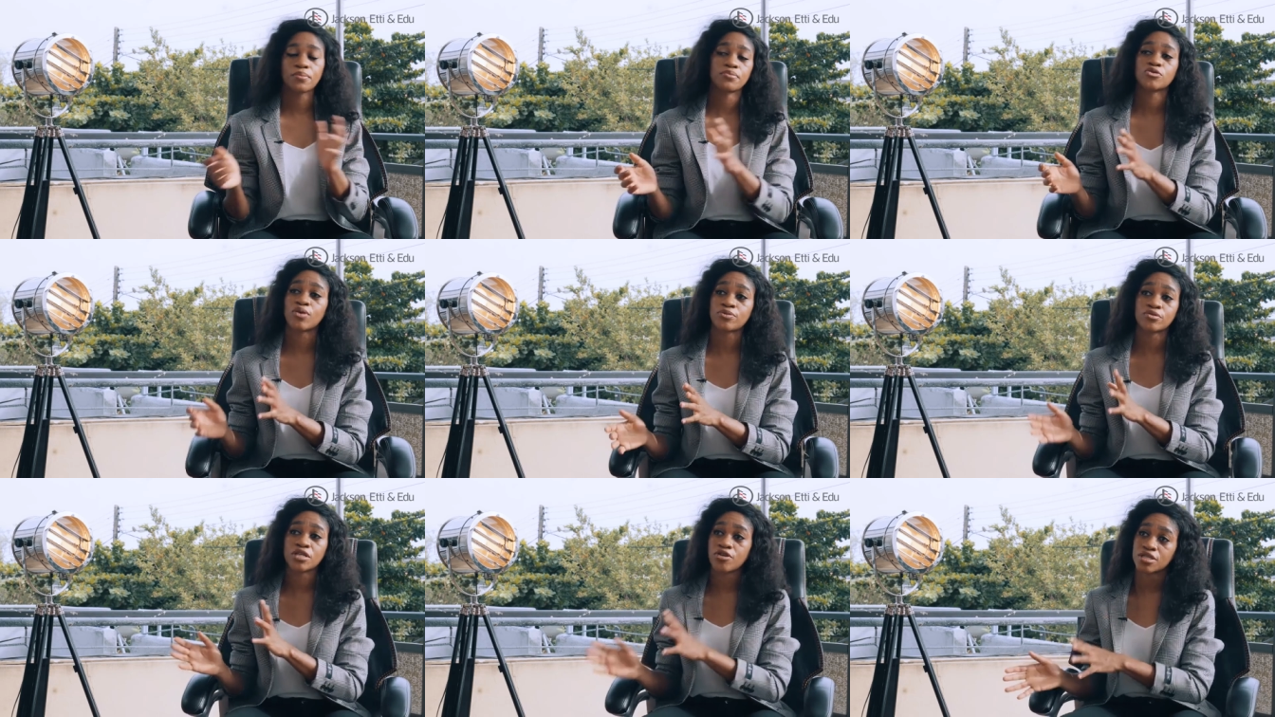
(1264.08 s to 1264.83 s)

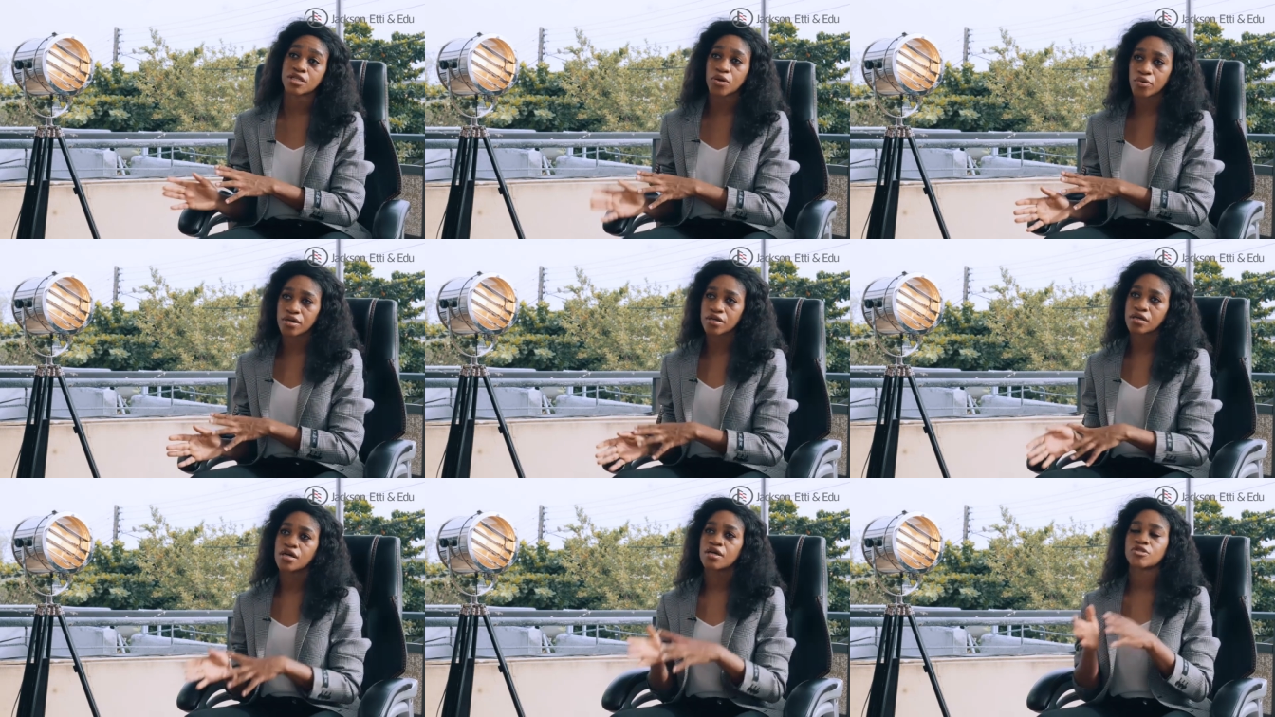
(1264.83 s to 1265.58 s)
subscription network.
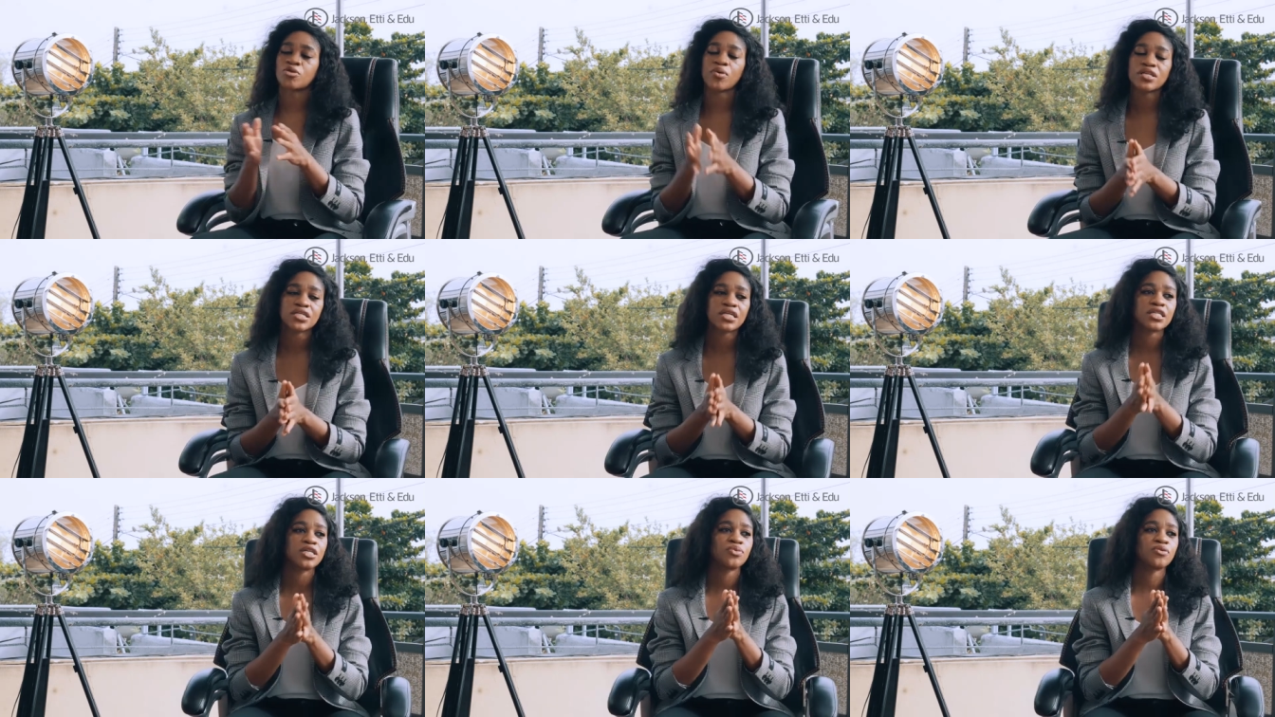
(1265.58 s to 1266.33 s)
So
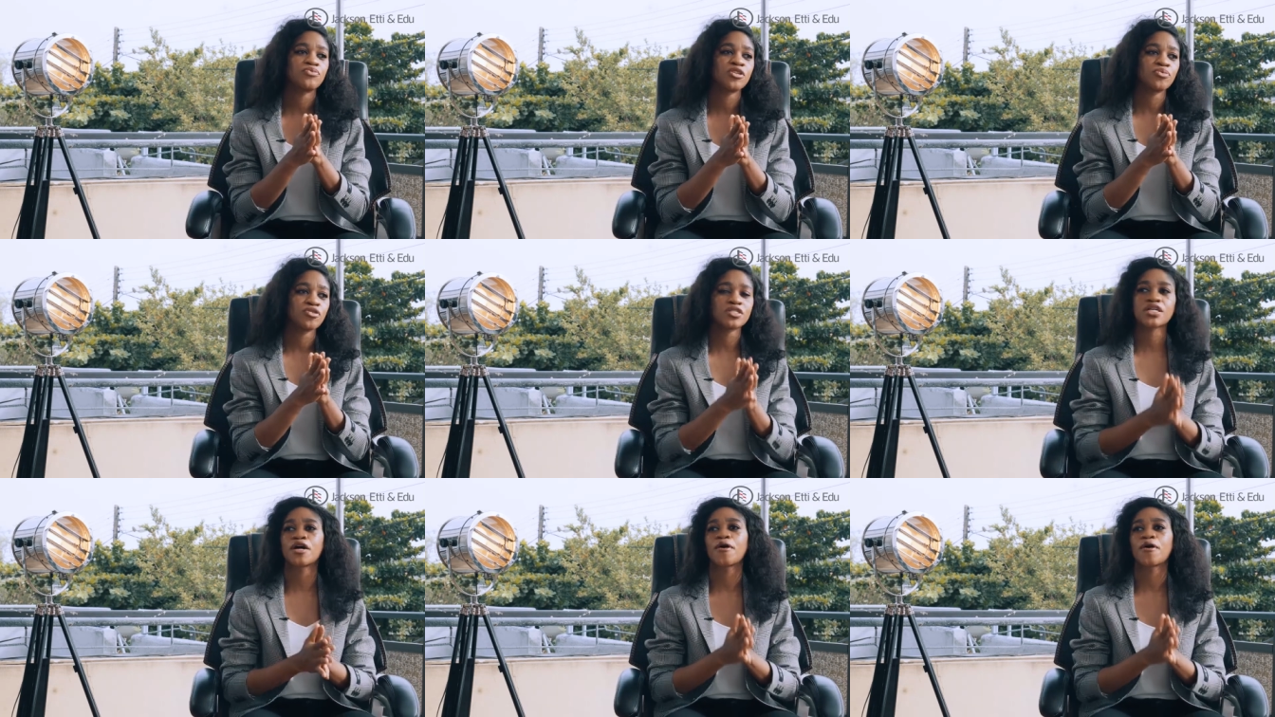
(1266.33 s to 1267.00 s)
basically, we pretty much